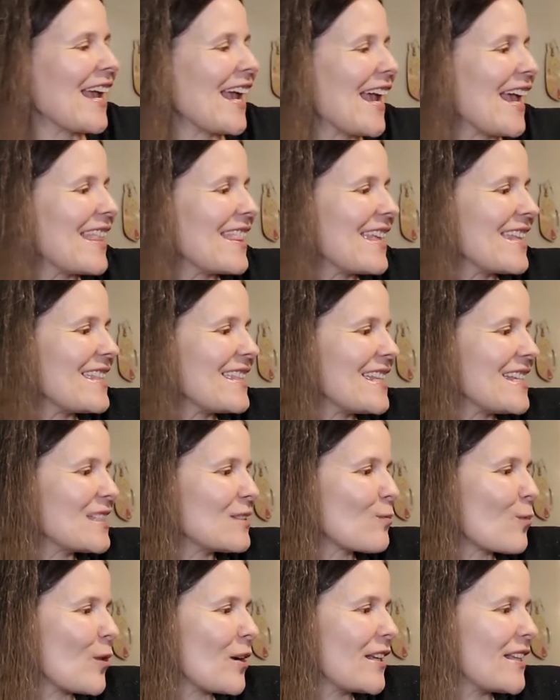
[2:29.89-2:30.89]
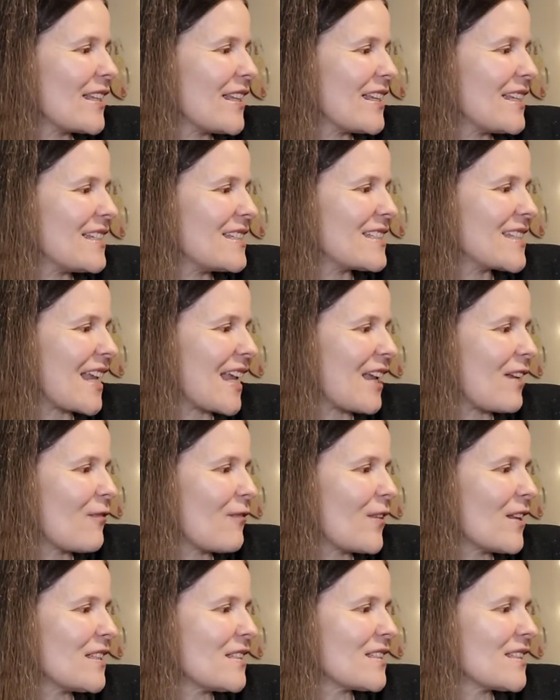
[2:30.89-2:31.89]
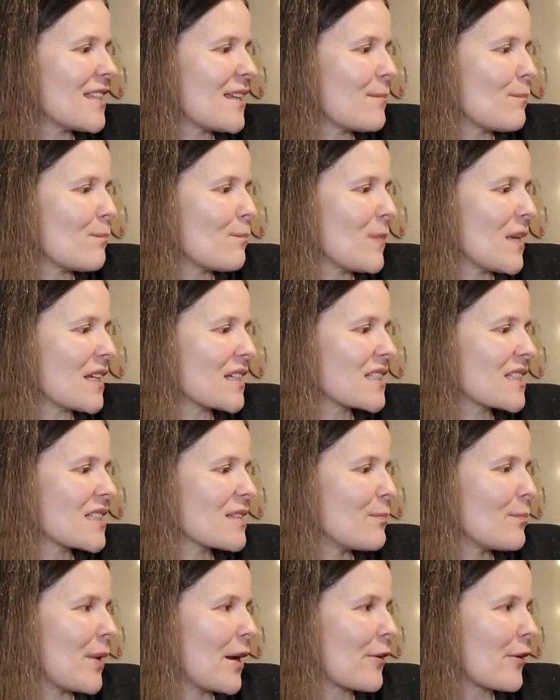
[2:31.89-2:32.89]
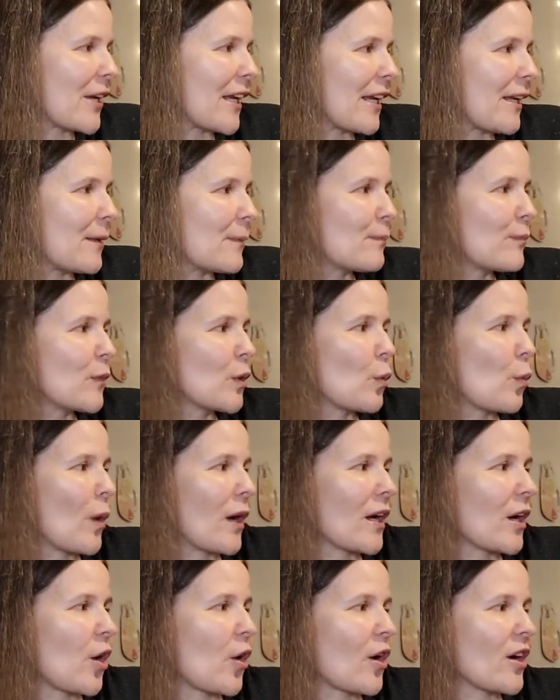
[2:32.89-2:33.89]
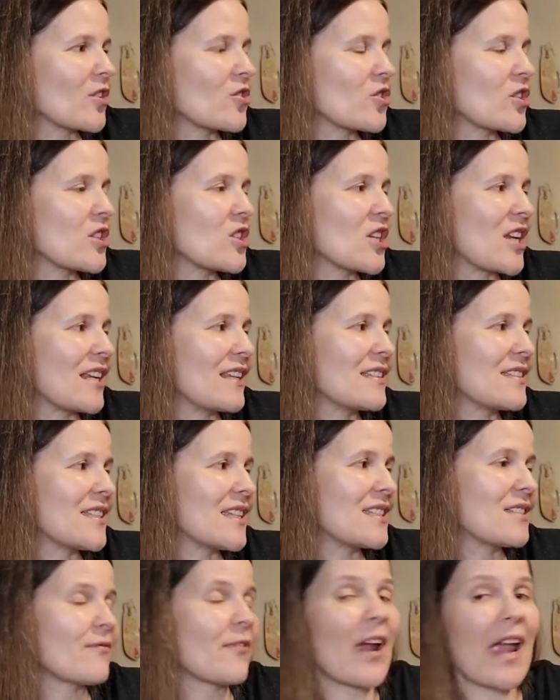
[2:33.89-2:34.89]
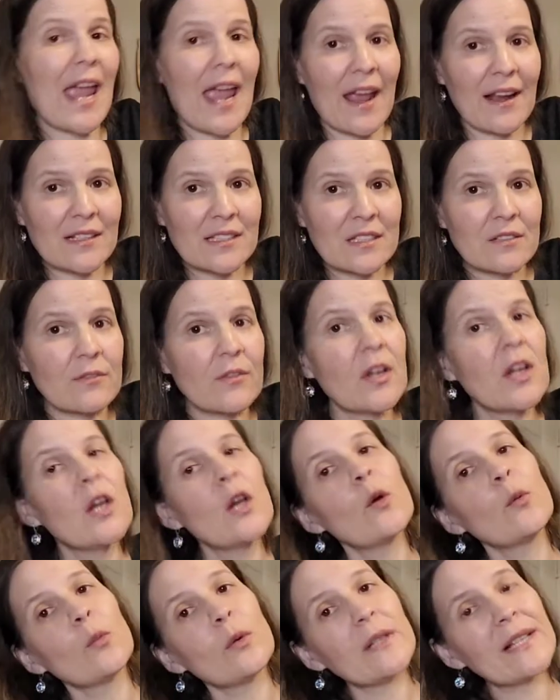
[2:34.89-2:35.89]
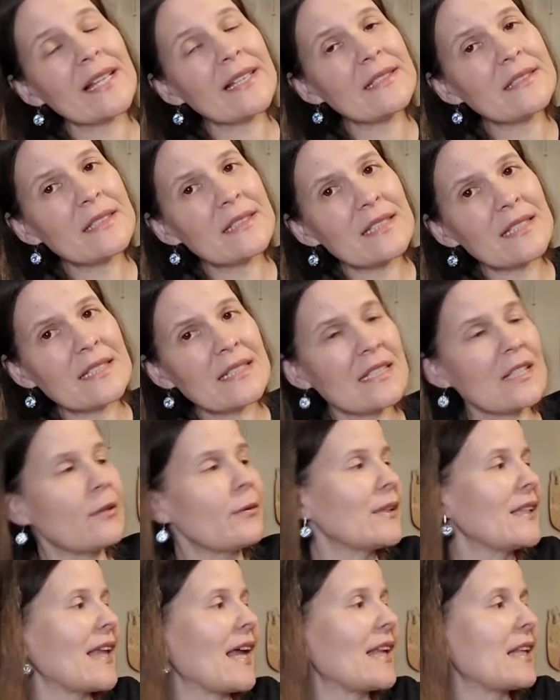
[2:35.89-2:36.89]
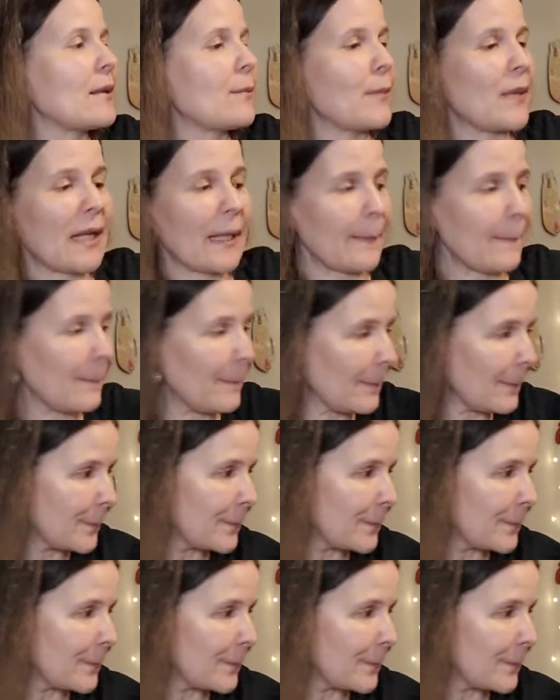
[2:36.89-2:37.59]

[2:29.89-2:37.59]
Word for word: And then this one is a FitSip mixed berry one cartridge and it says for active. We'll get into detail with that in a minute.